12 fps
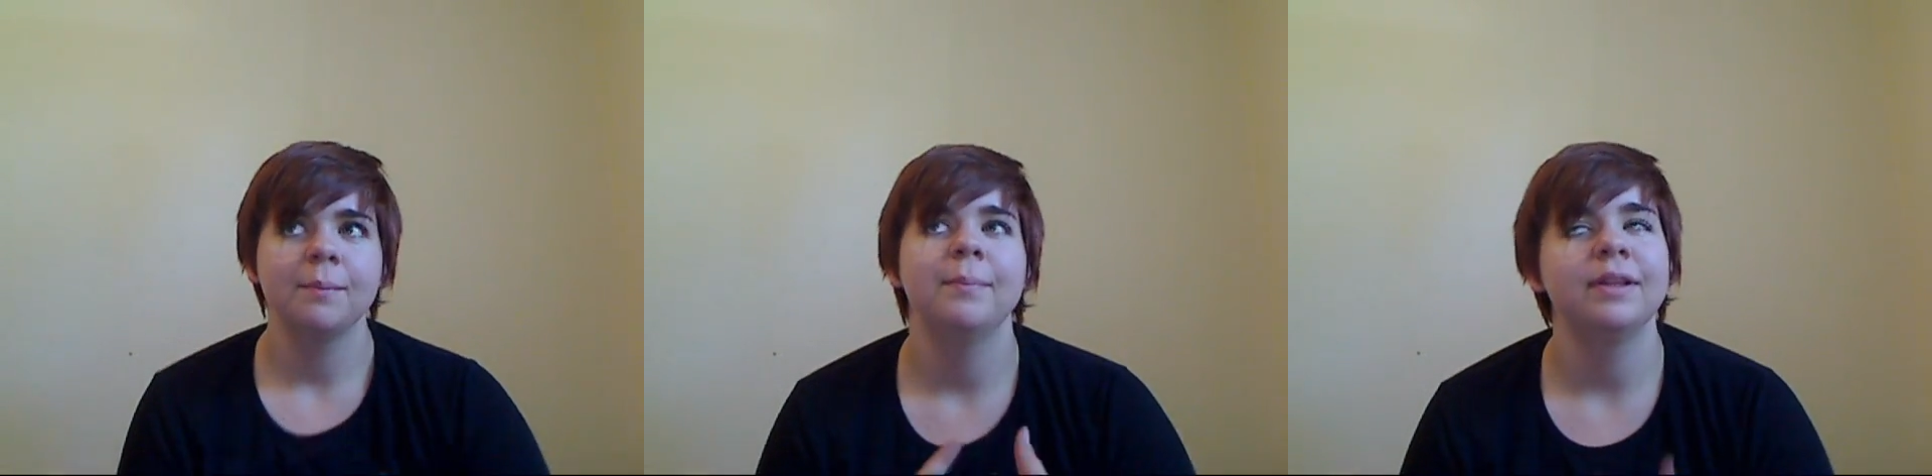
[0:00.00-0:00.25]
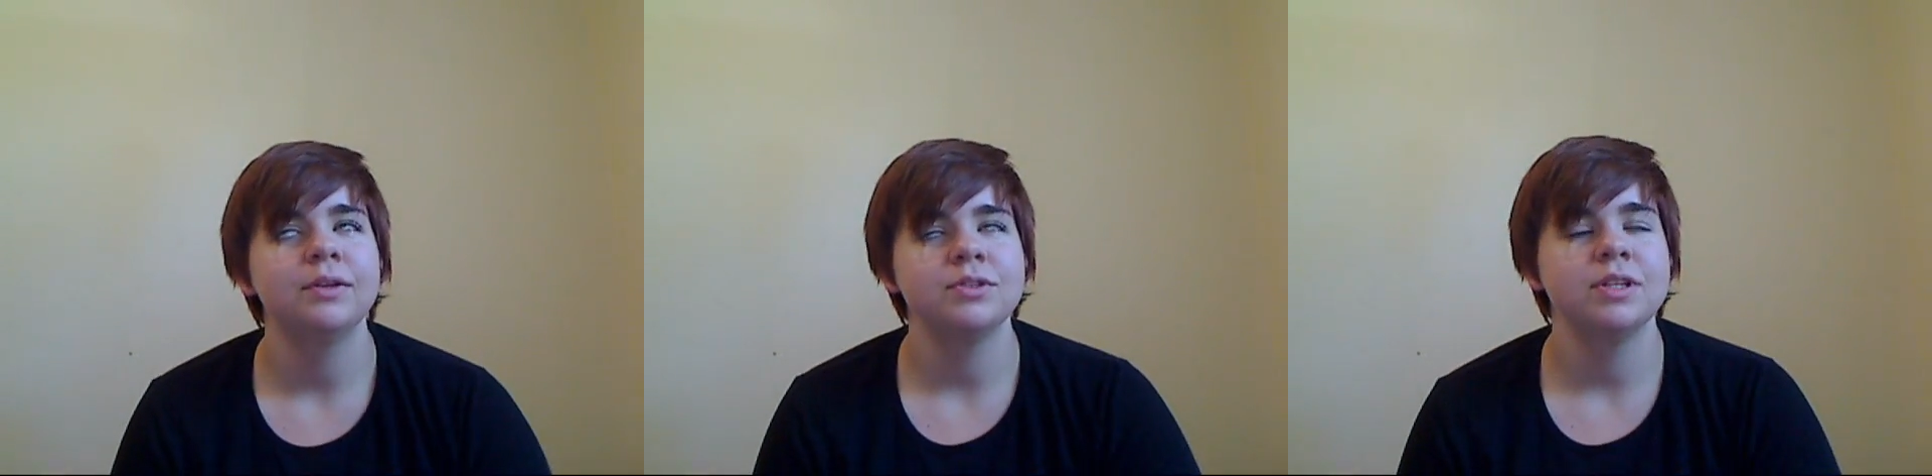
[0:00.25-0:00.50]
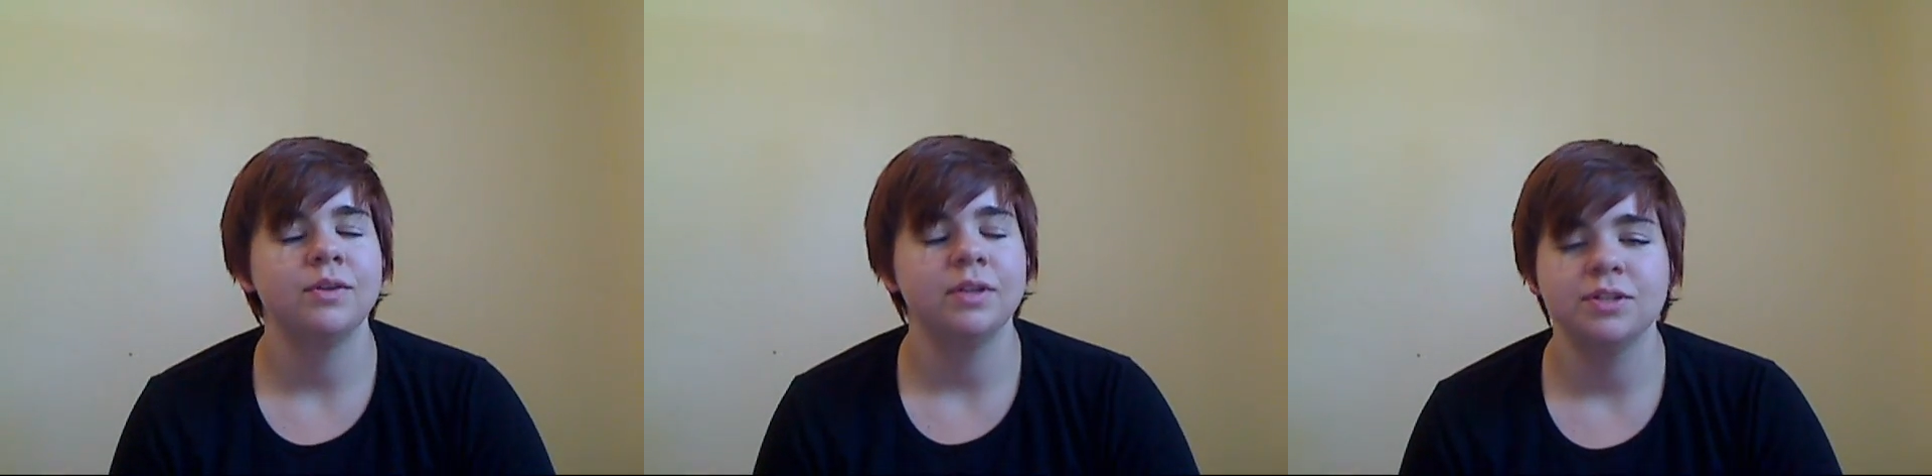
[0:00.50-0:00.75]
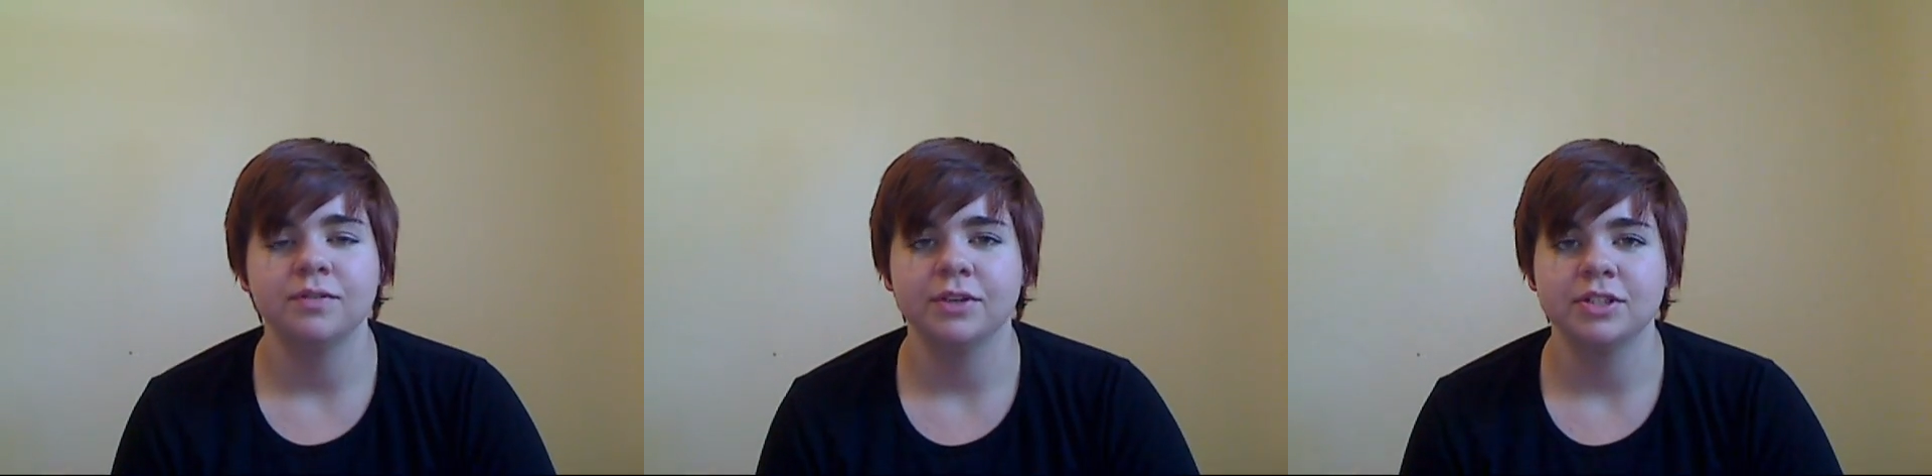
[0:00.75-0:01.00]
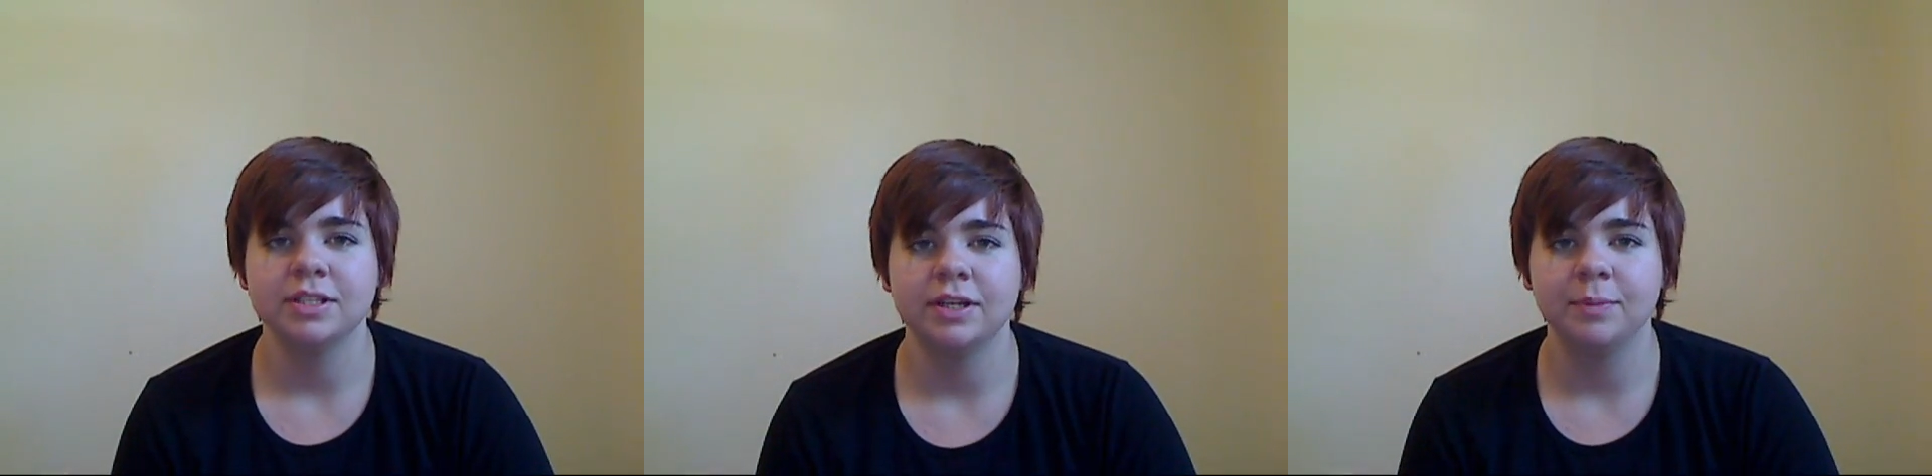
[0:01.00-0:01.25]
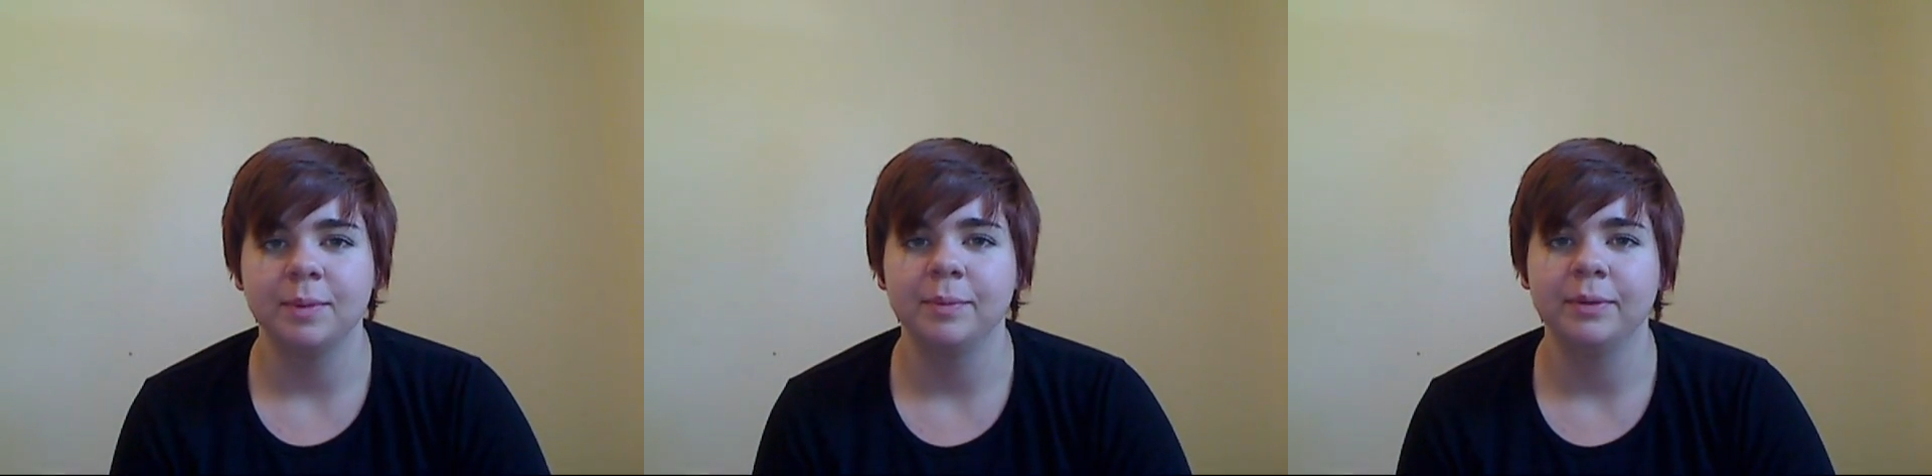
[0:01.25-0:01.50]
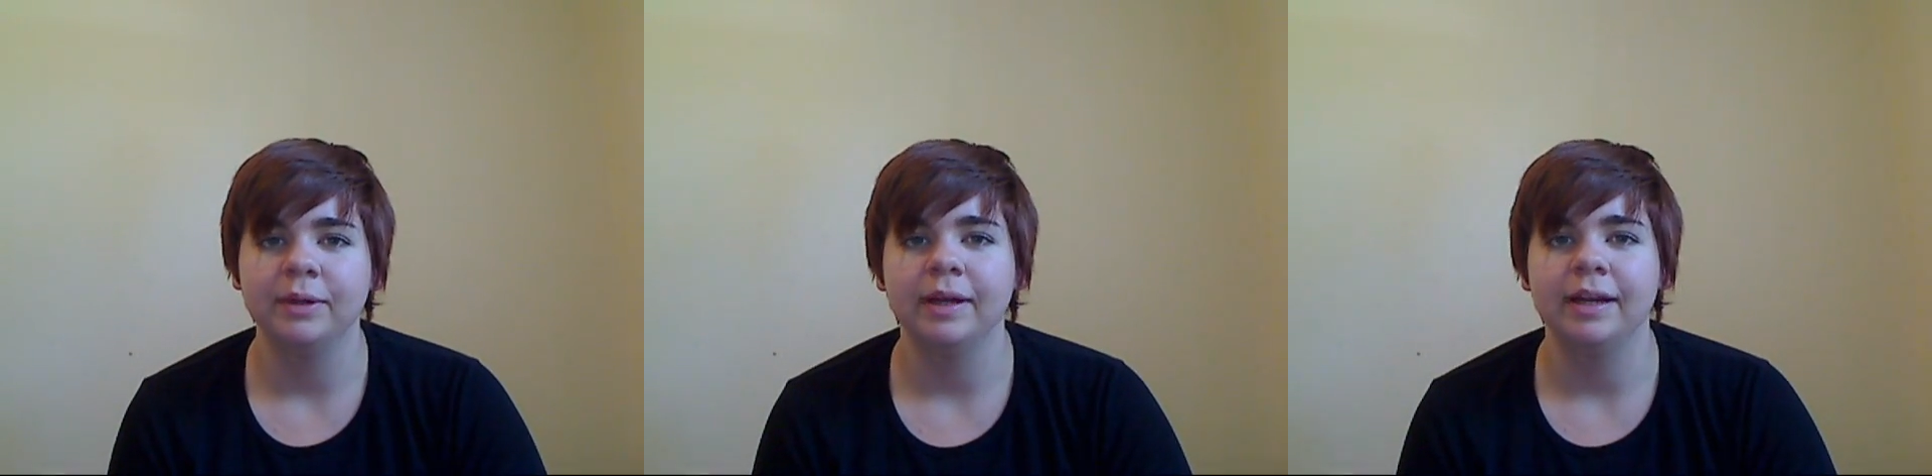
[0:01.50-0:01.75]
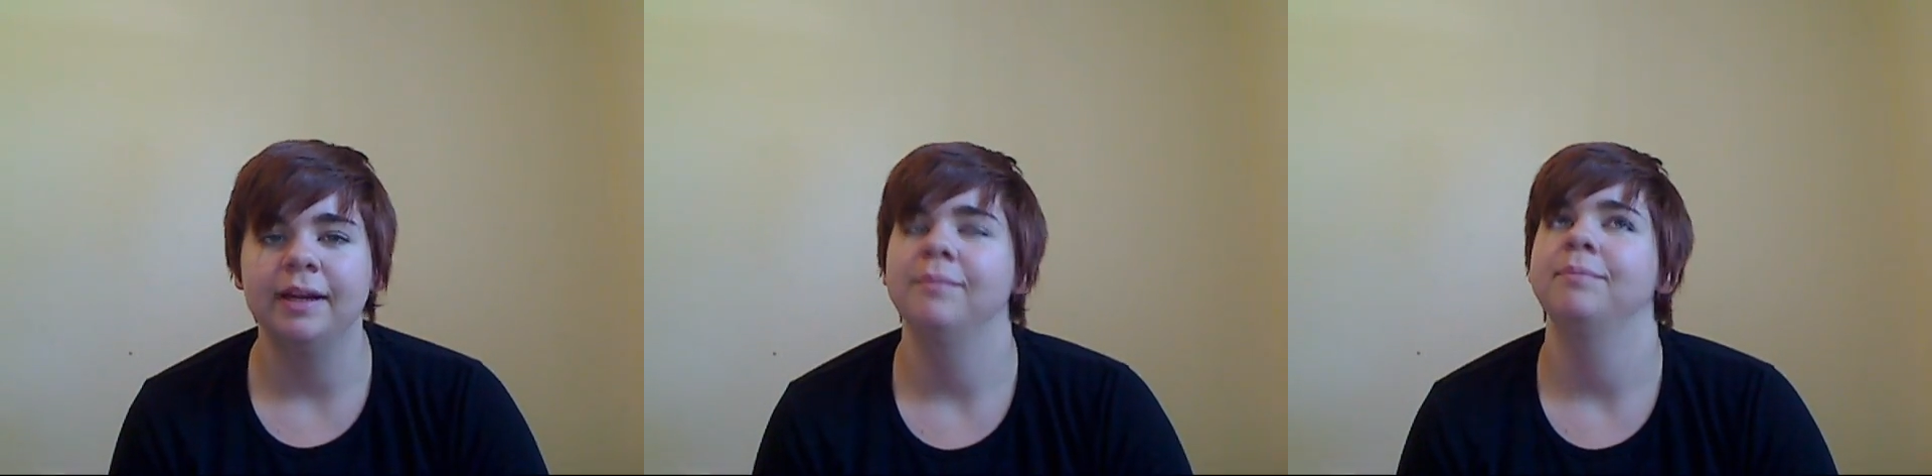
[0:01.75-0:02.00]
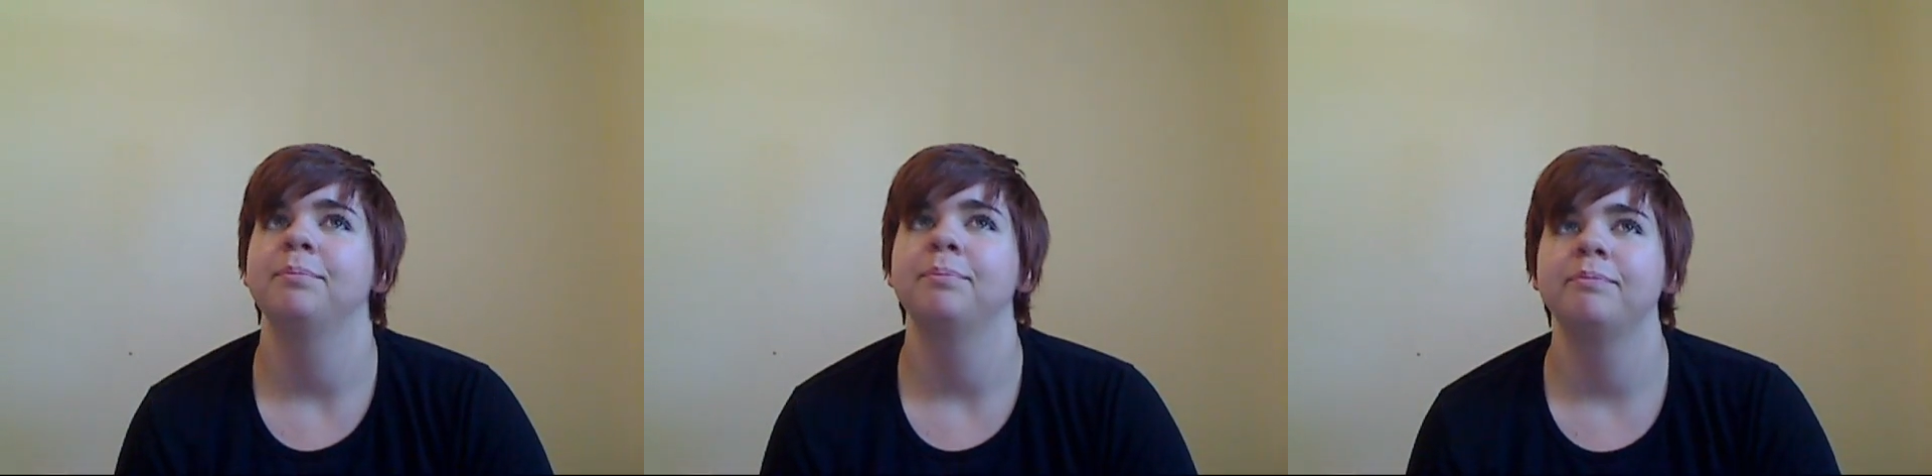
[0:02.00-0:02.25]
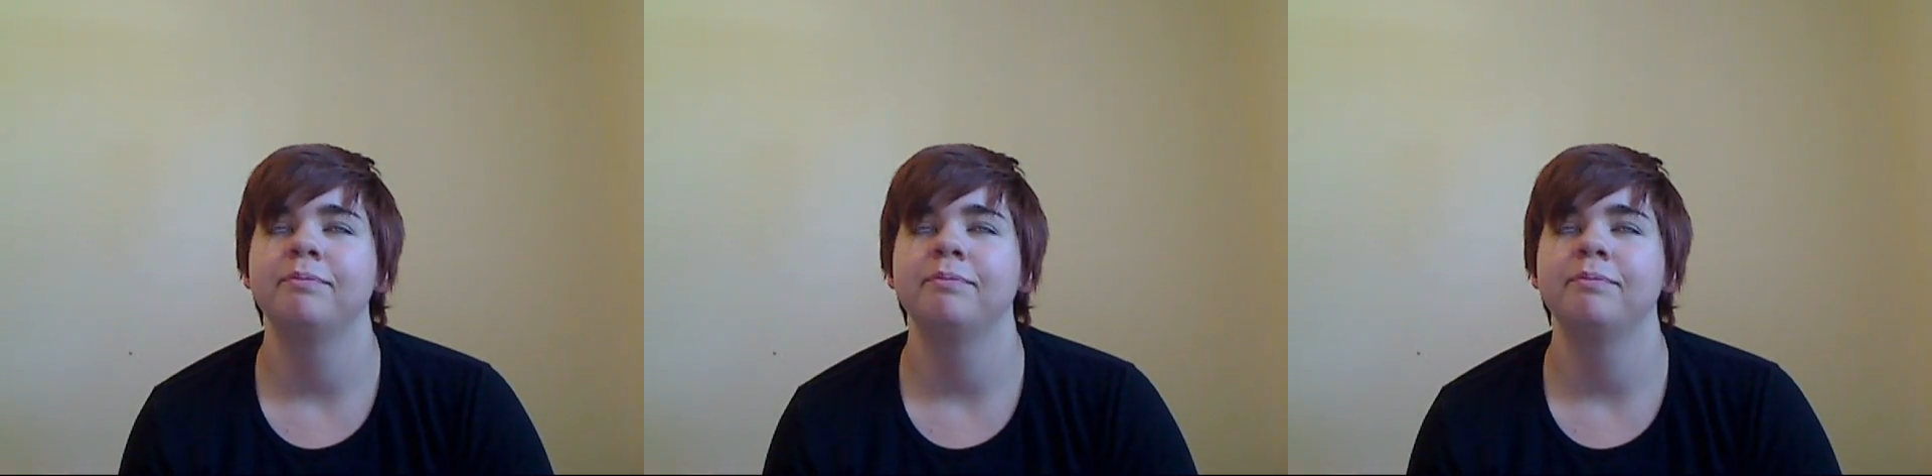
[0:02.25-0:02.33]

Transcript: but those are the only two verses I remember, and I'm